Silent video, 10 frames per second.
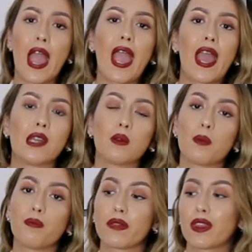and
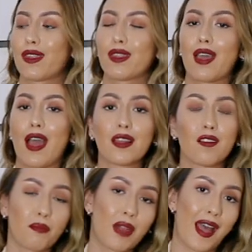I
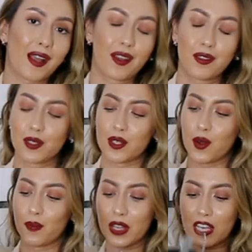love black.
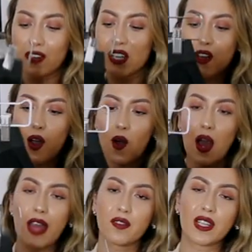So here you
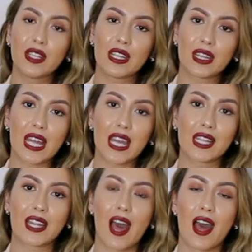go. I really
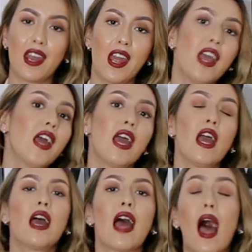think that
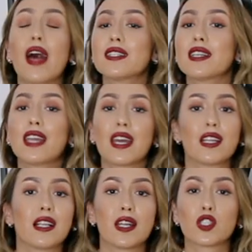as again
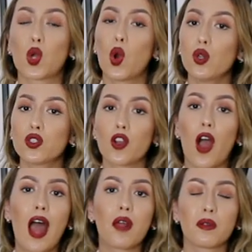it gets
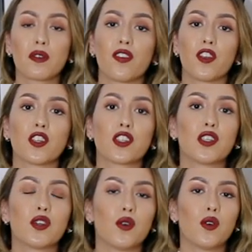colder, I prefer
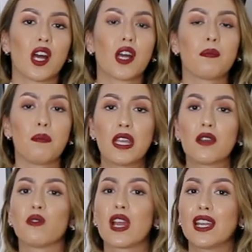to
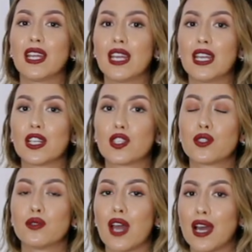be ready
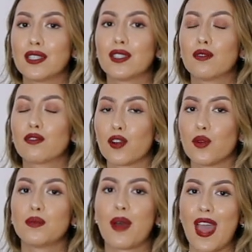to not
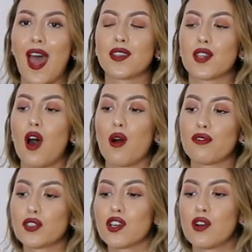froze my ass
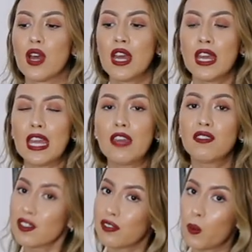off. So
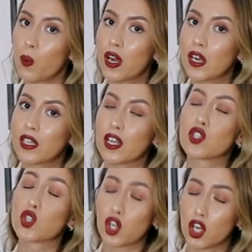even if I'm wearing a
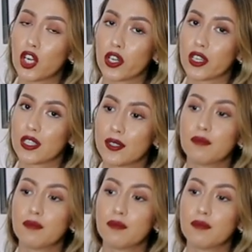skirt,